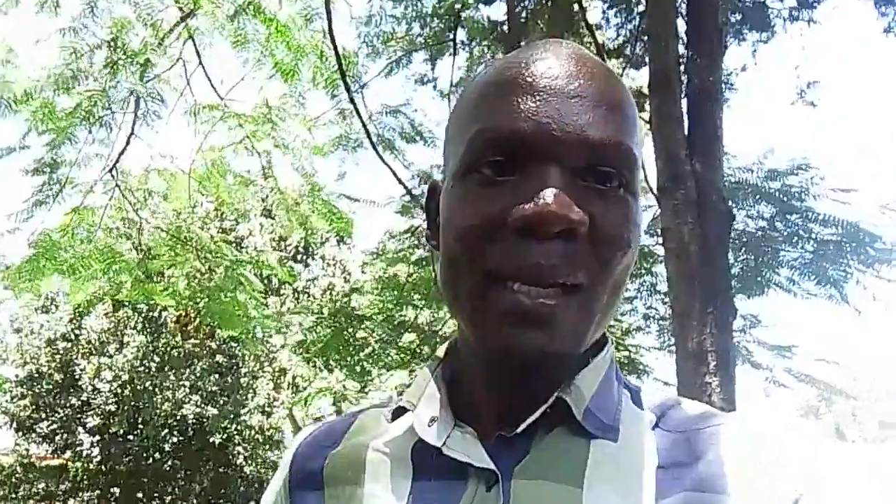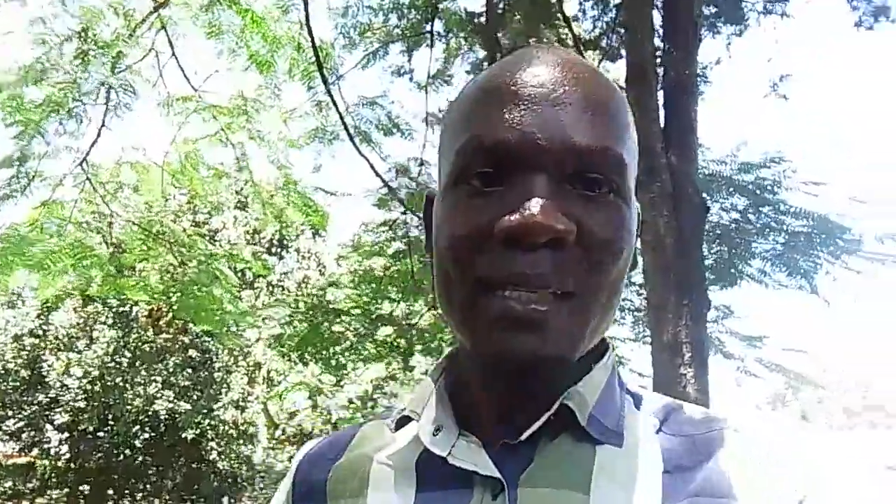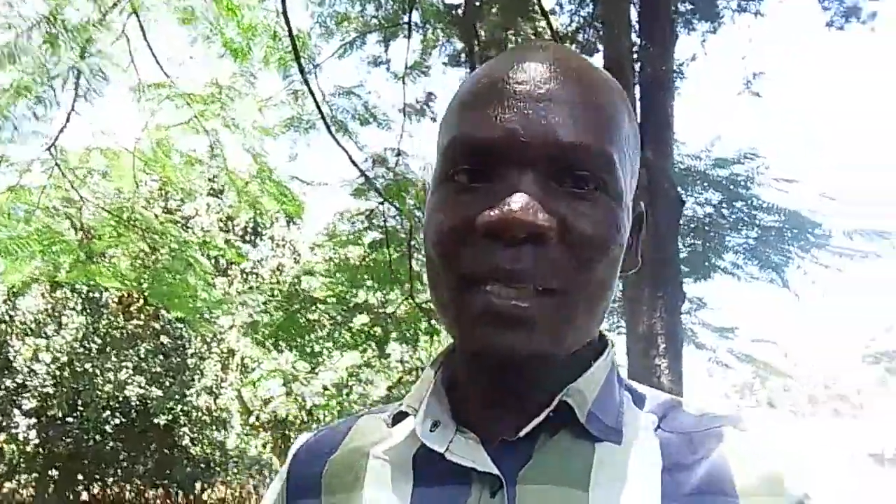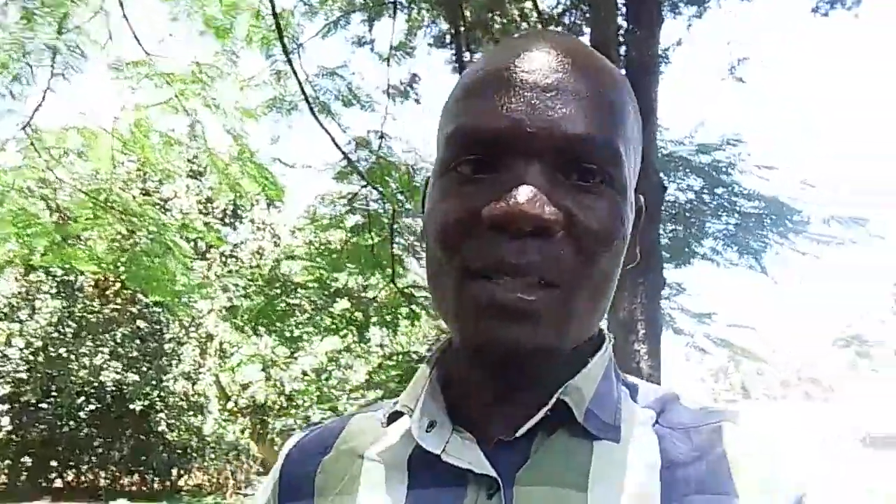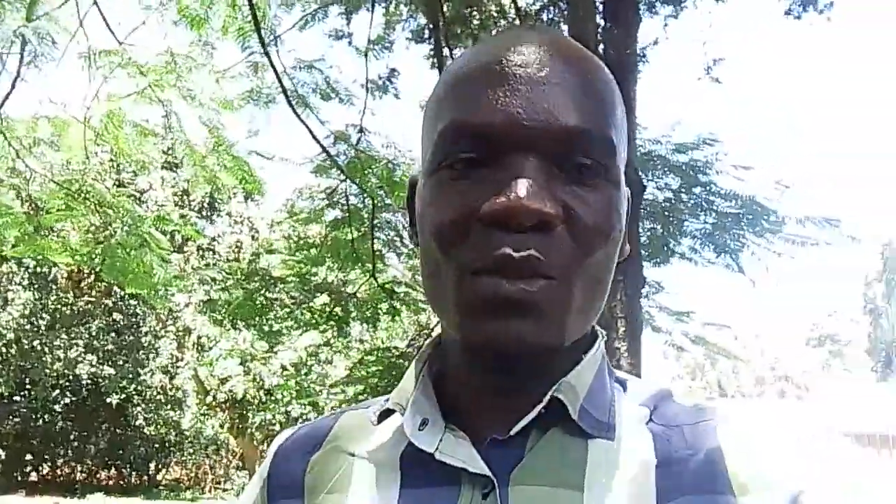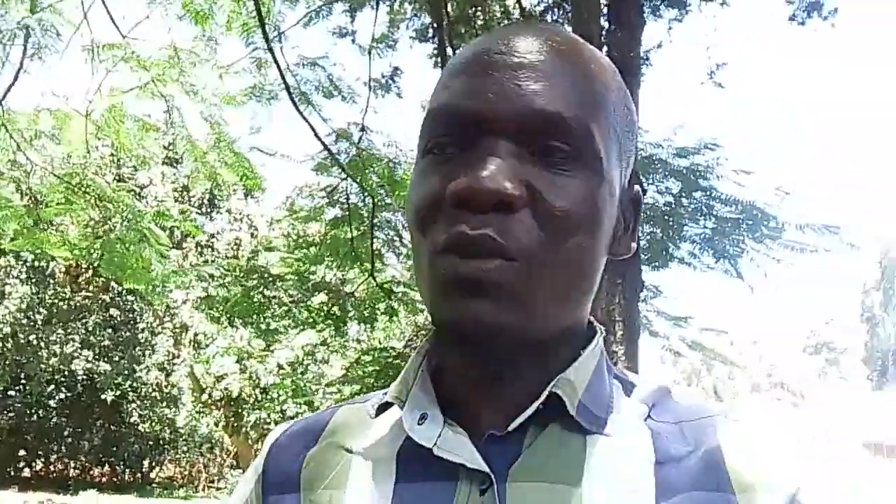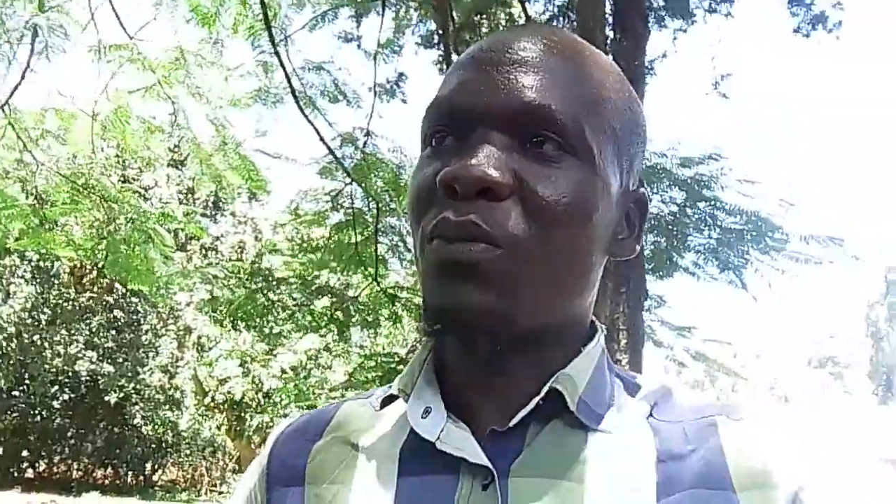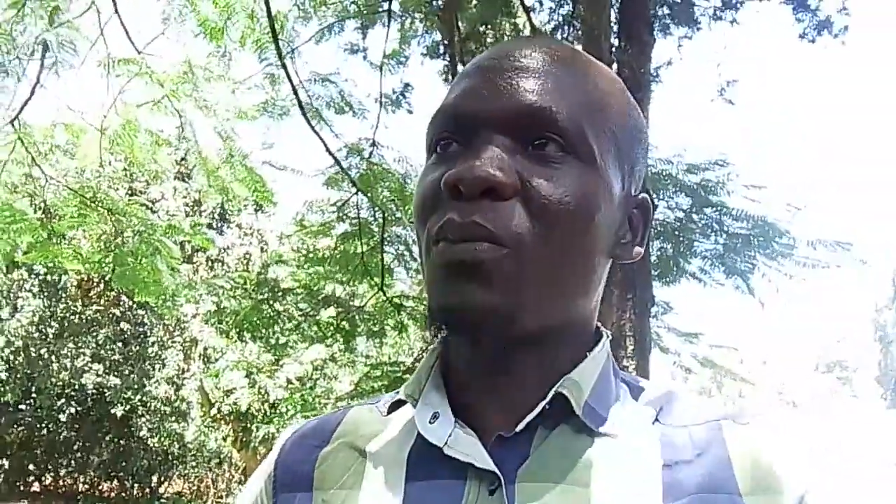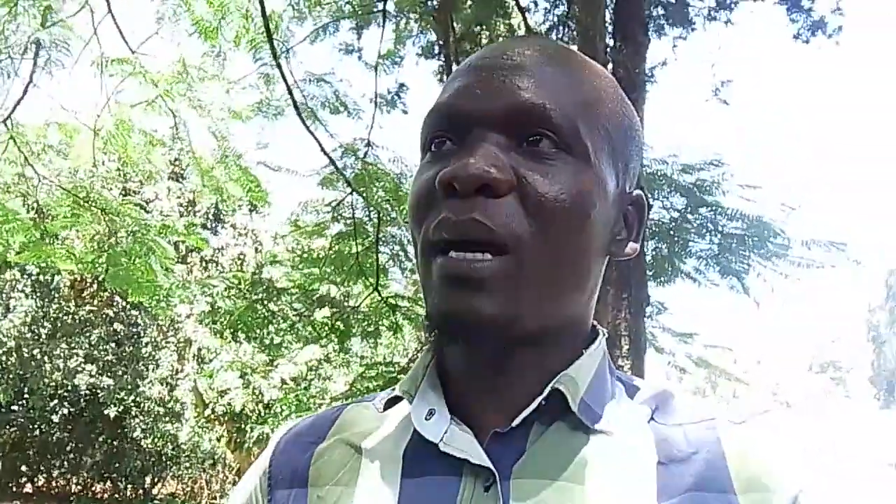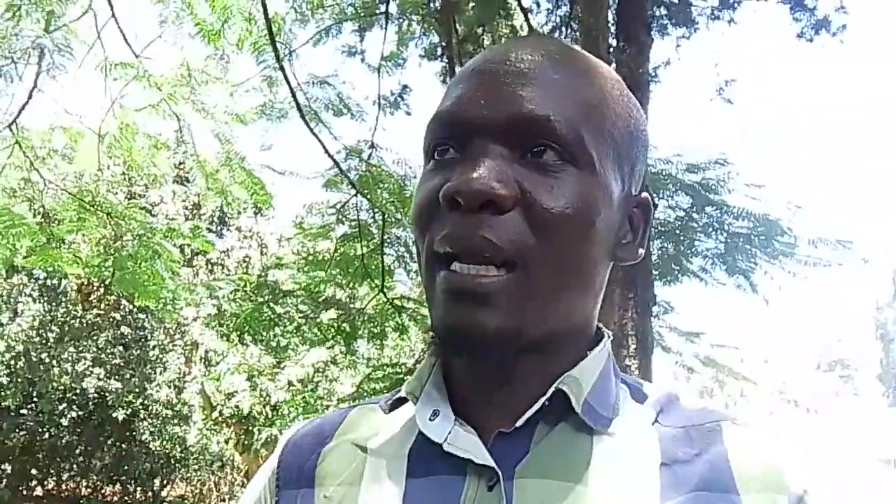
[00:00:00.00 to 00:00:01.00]
Let's just
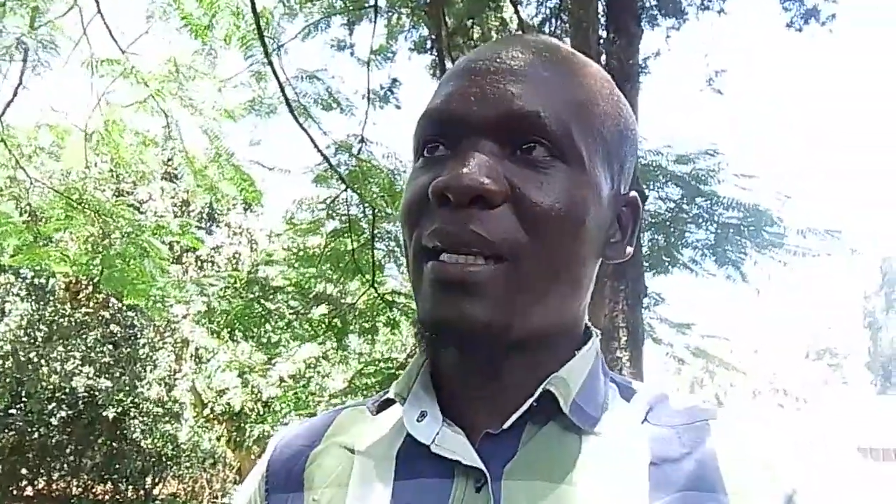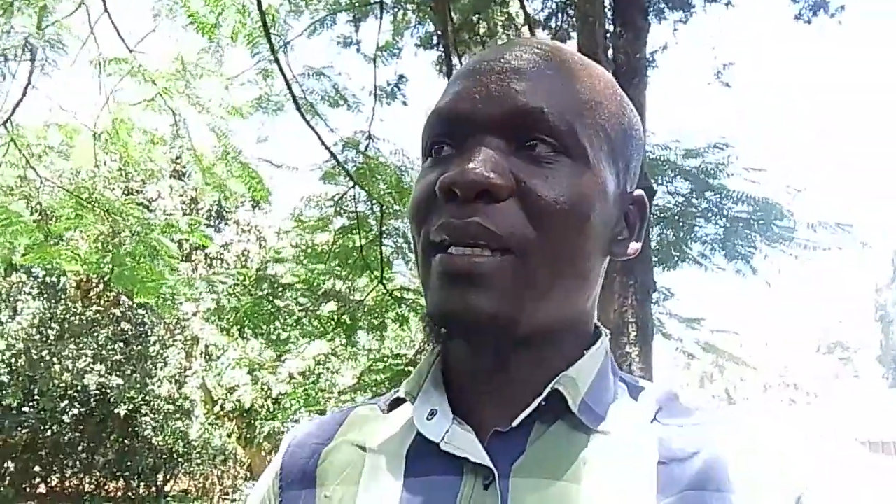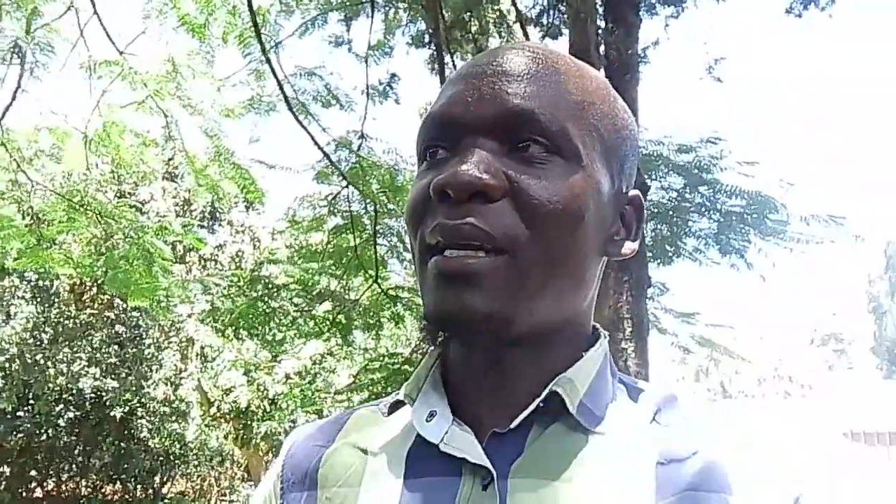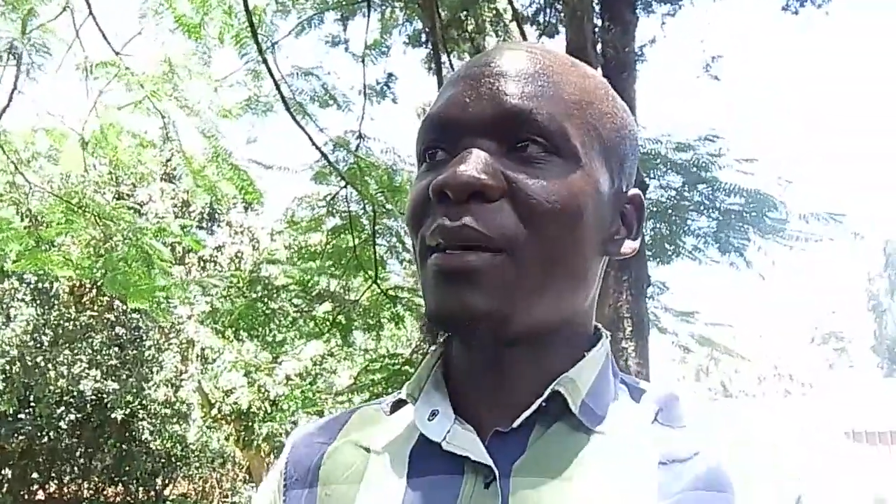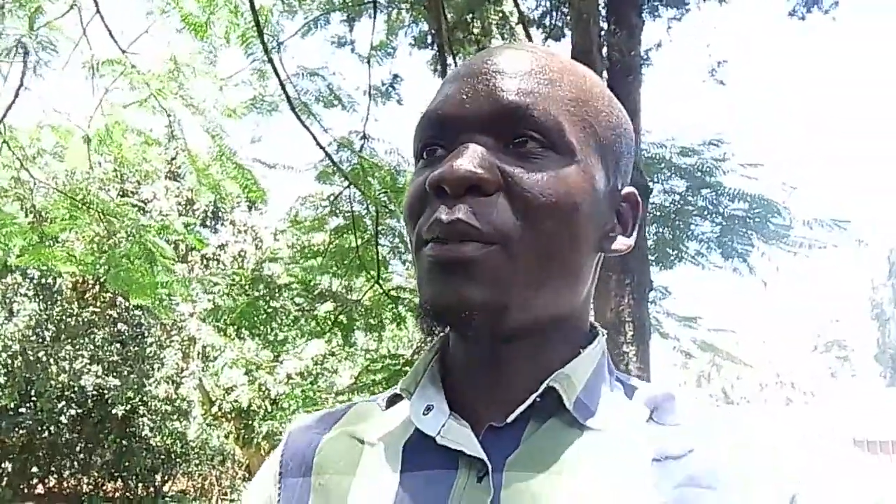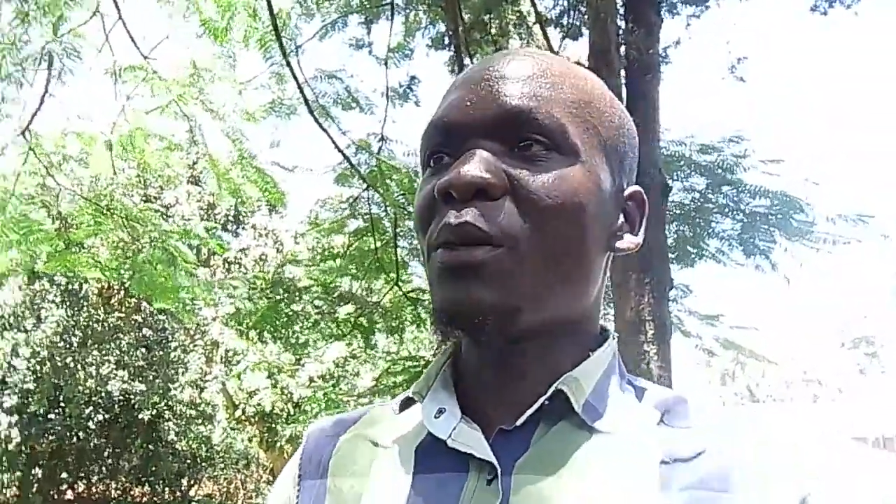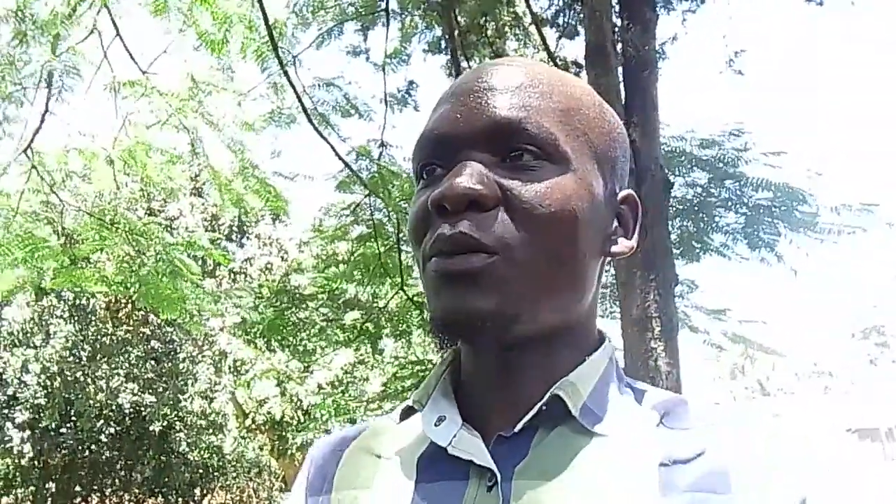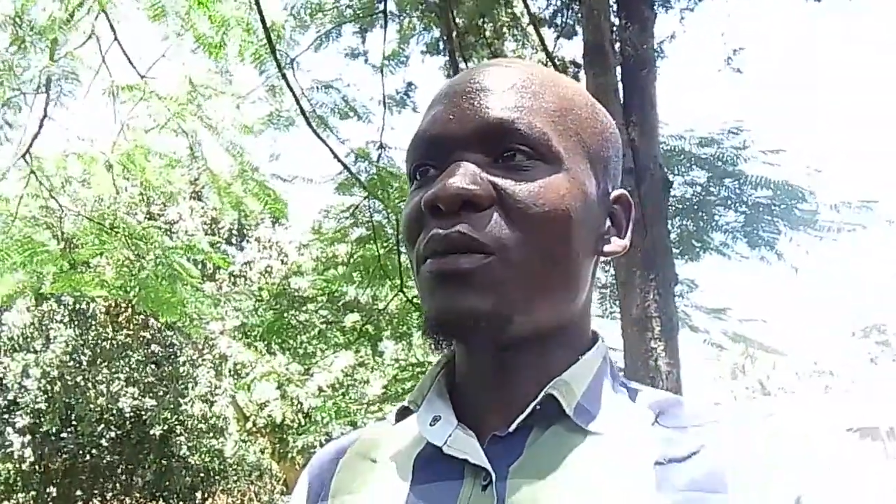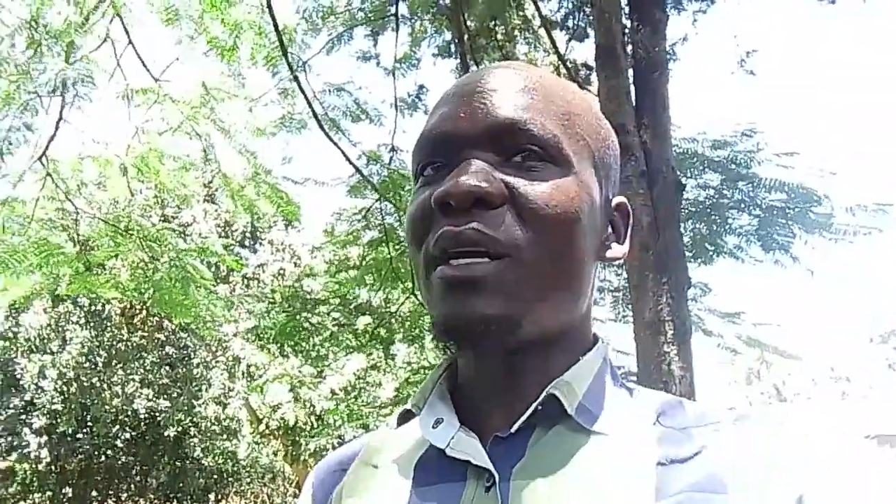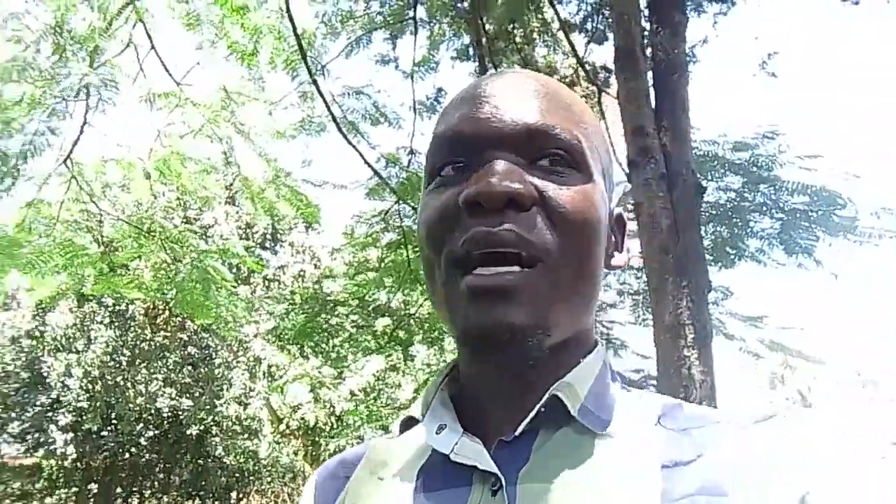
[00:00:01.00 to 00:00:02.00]
talk kindly,
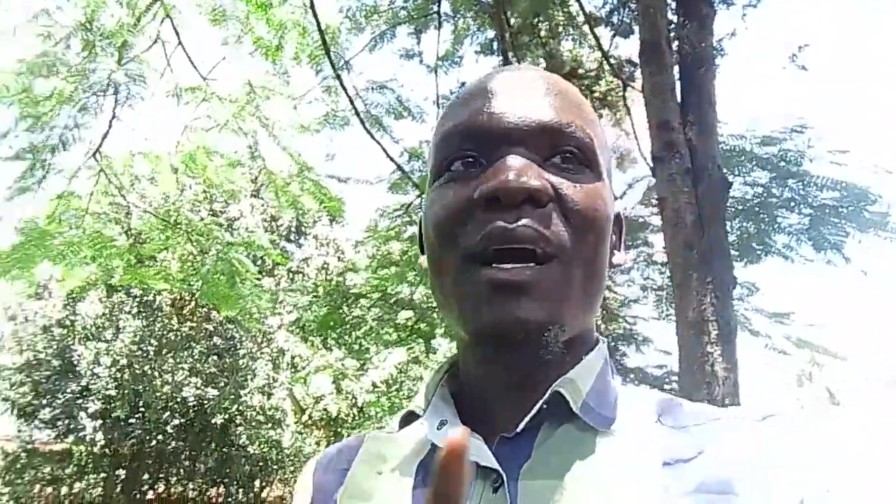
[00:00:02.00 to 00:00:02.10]
because